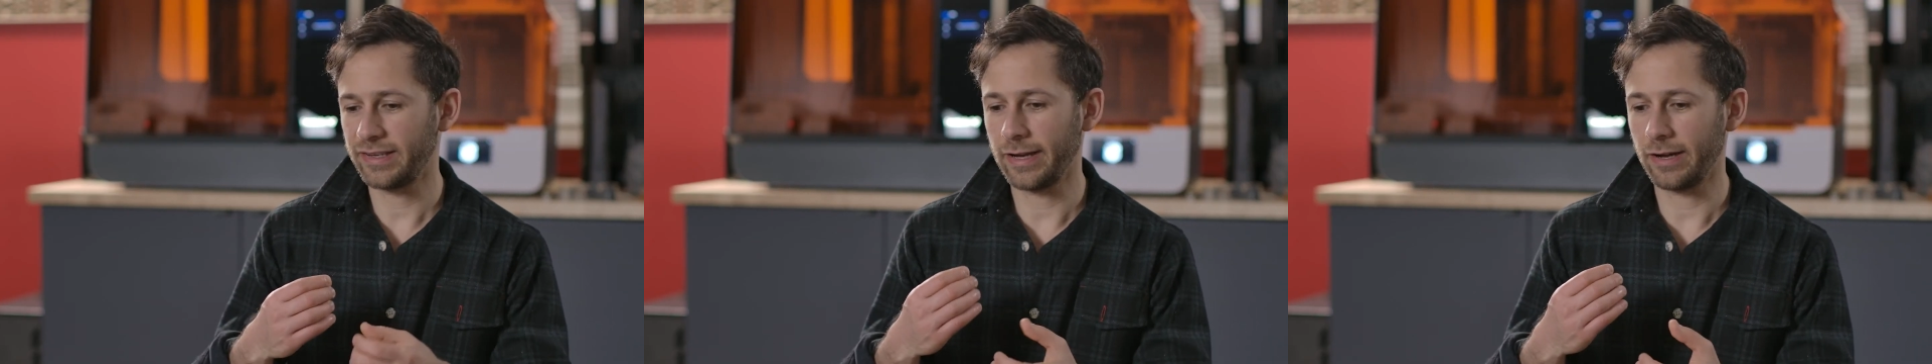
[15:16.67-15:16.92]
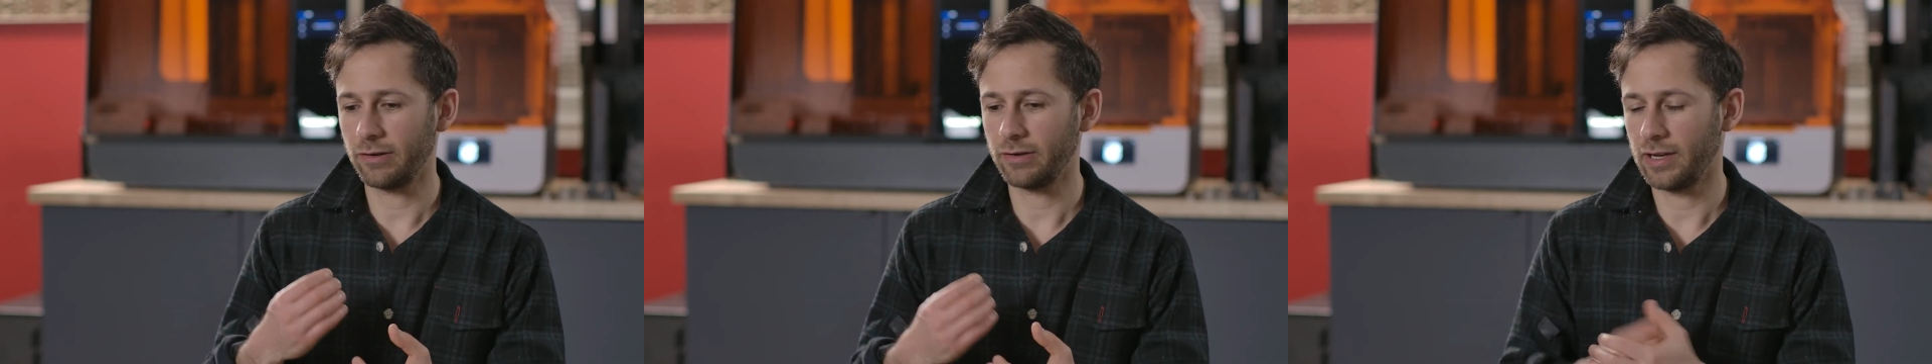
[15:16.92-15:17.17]

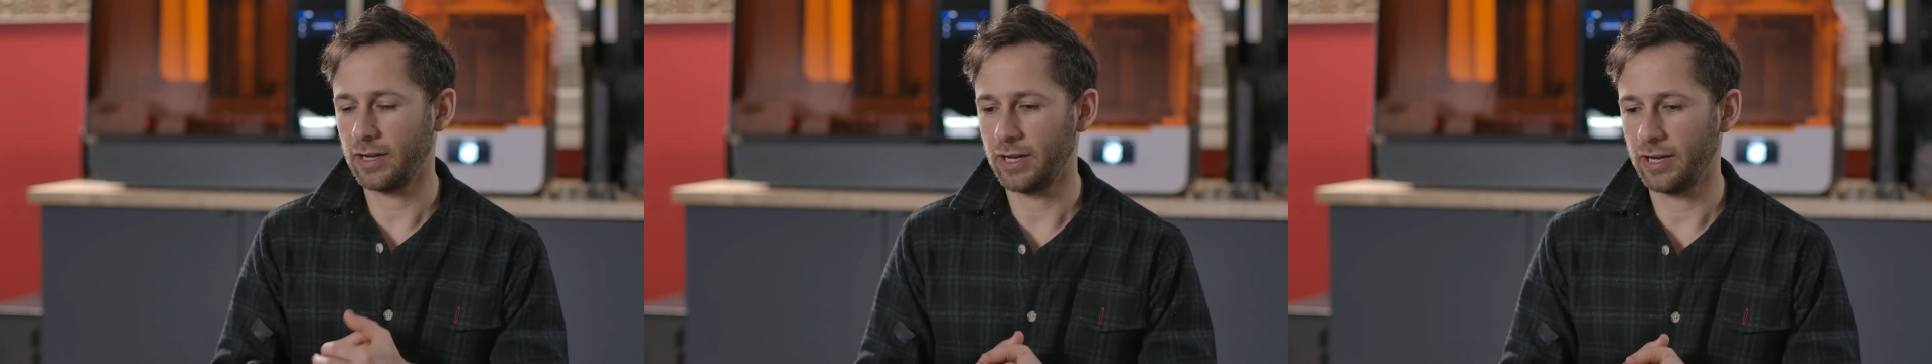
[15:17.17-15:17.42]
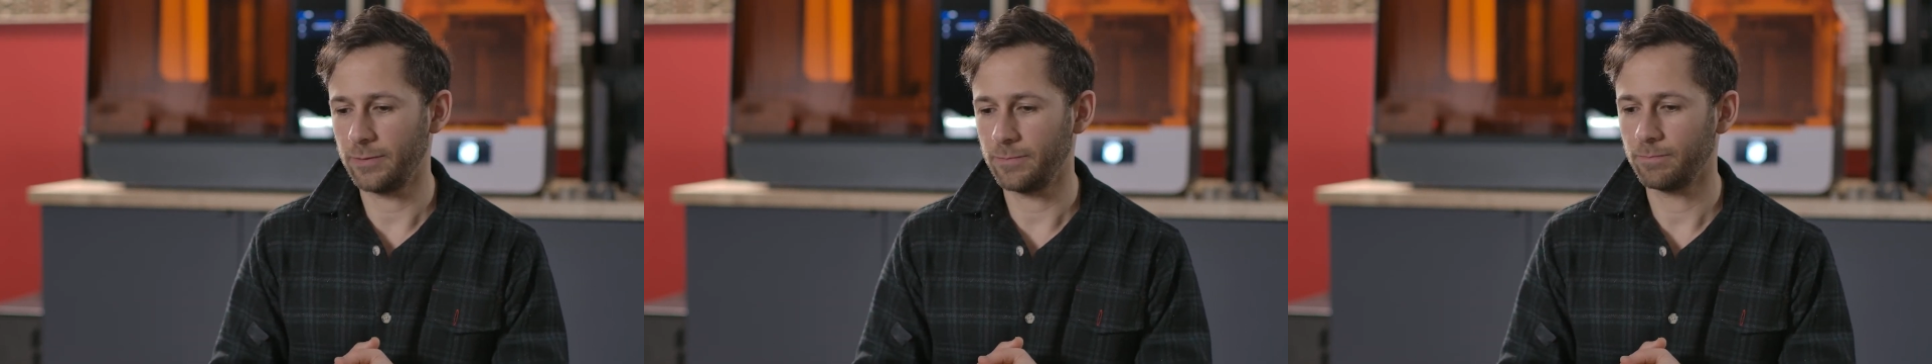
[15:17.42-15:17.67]
out
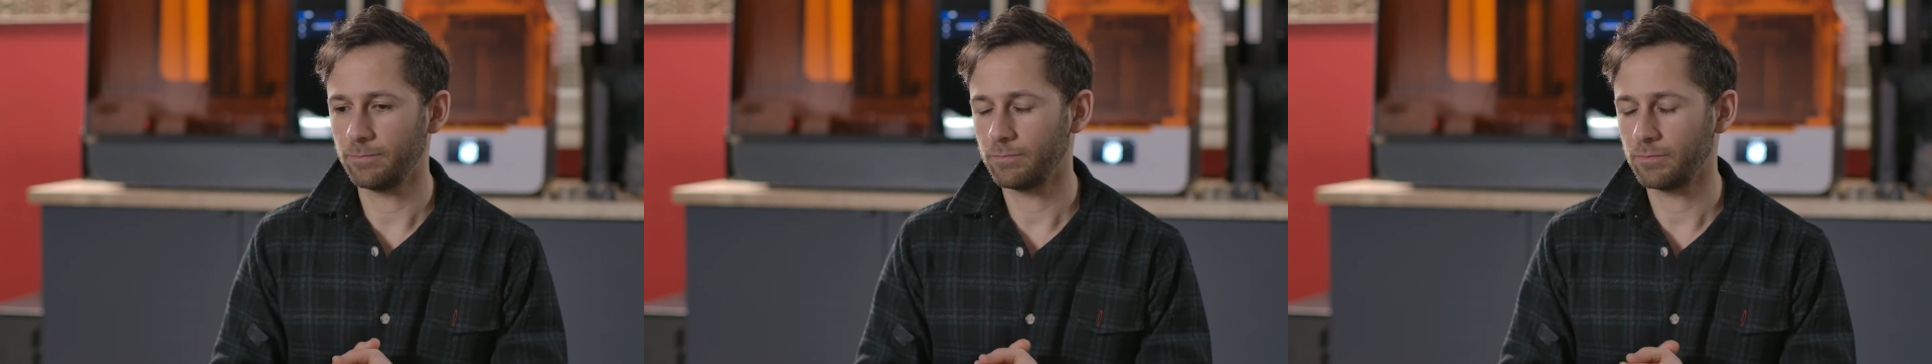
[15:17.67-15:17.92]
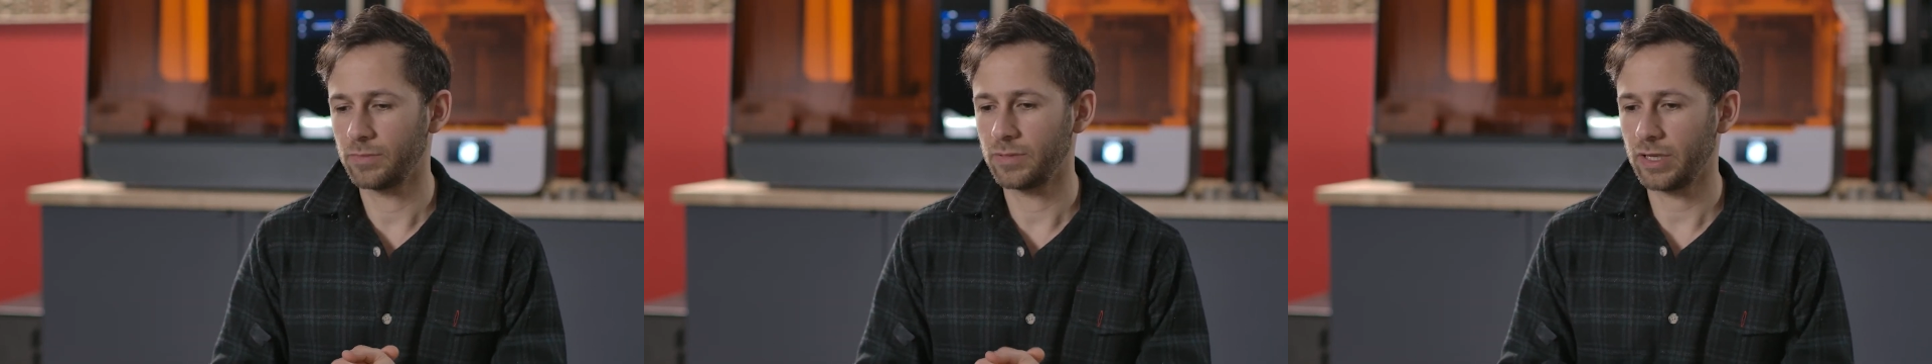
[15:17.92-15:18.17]

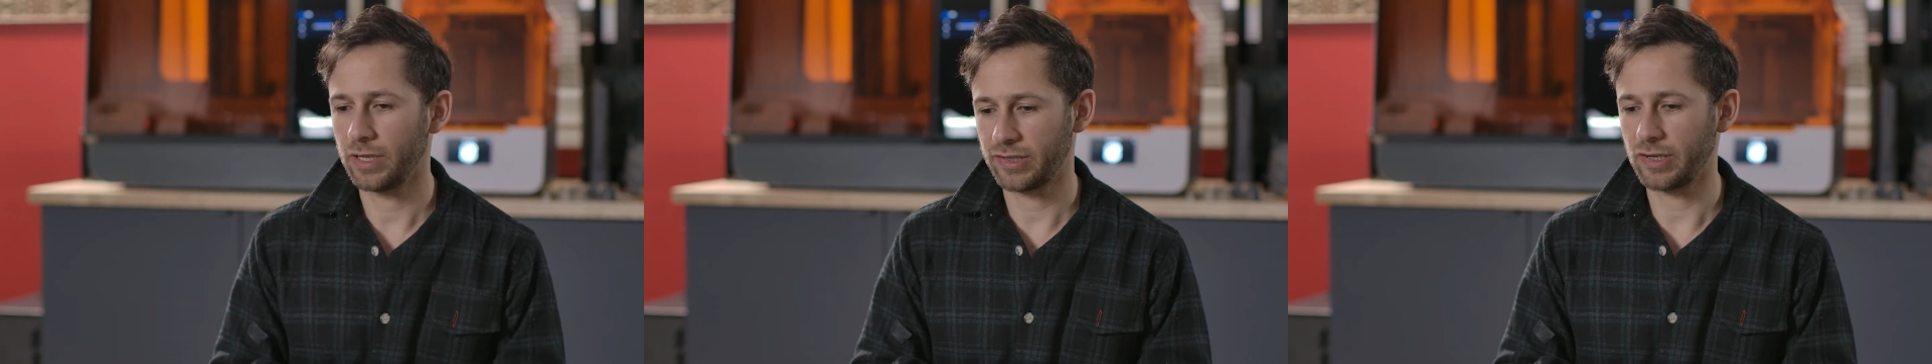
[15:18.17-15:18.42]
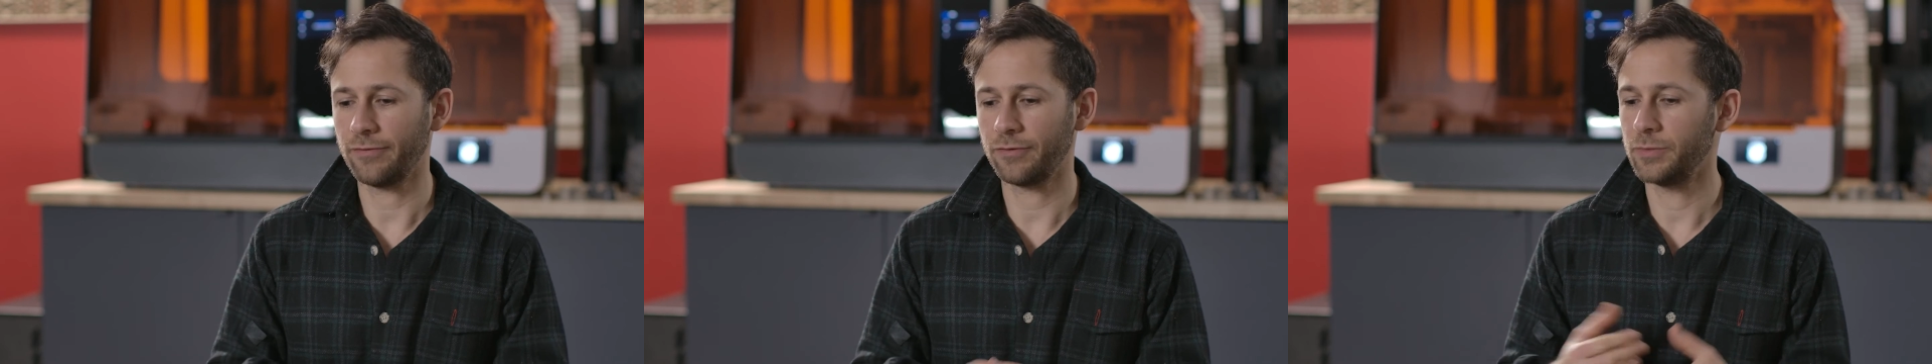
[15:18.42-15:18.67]

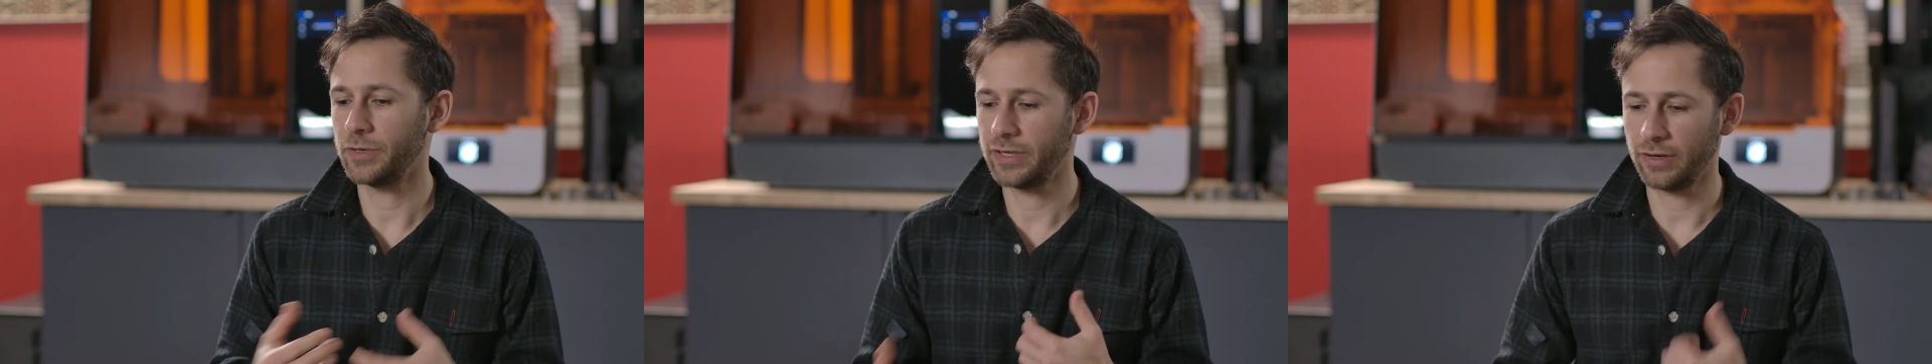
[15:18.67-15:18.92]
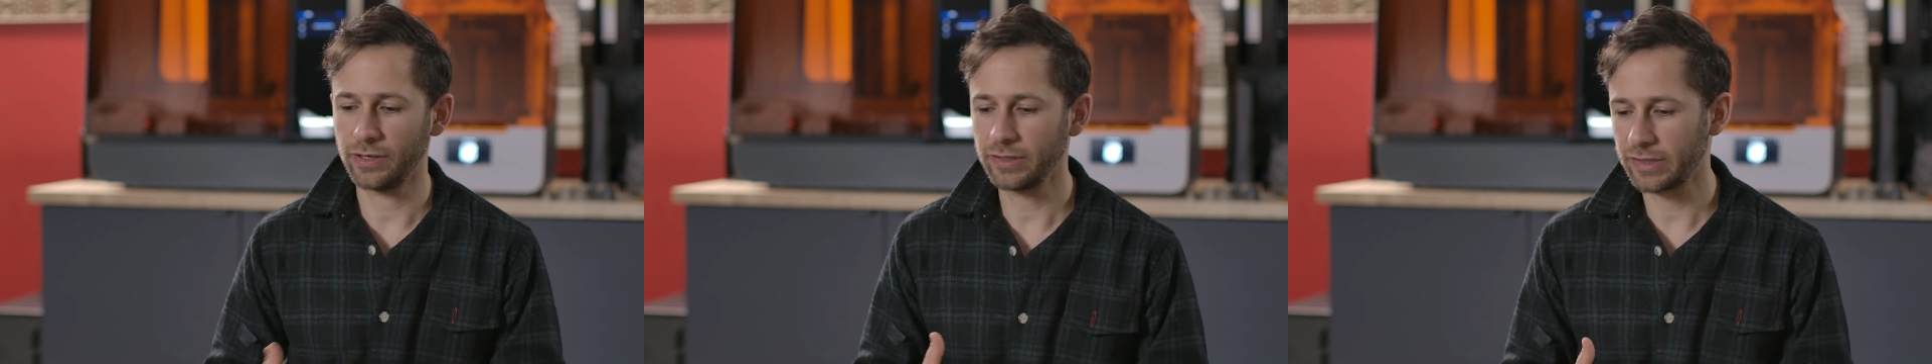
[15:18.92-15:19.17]
softer
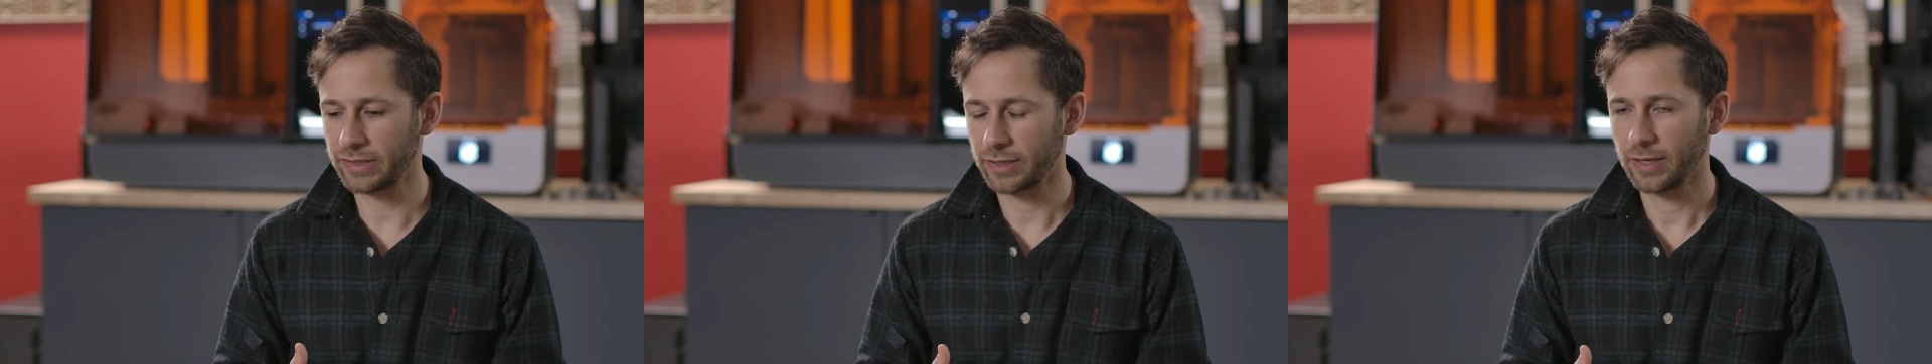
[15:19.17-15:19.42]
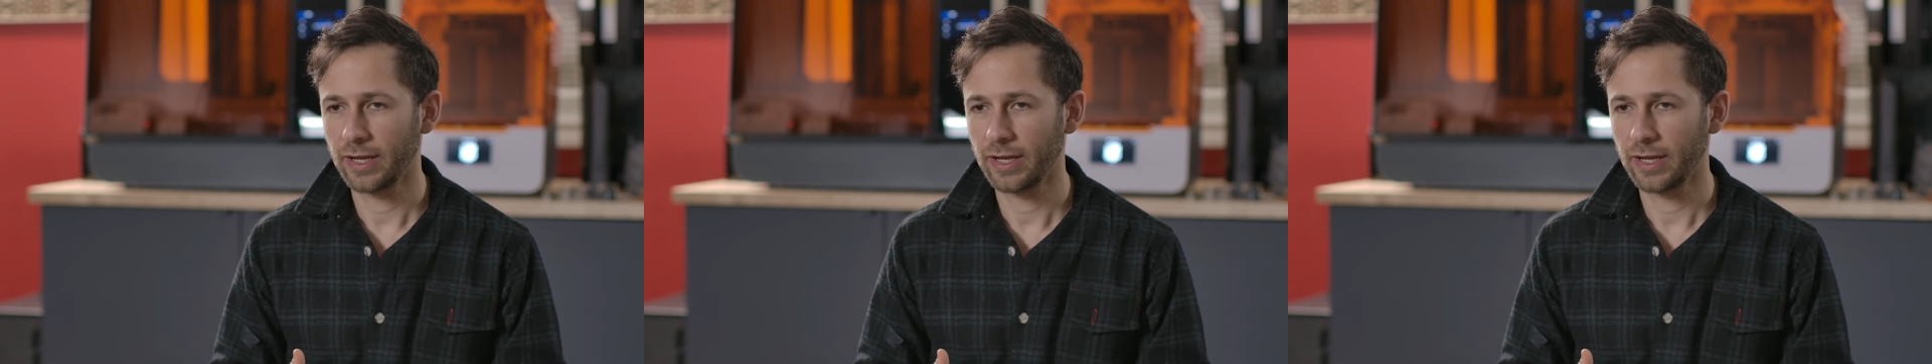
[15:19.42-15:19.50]
materials.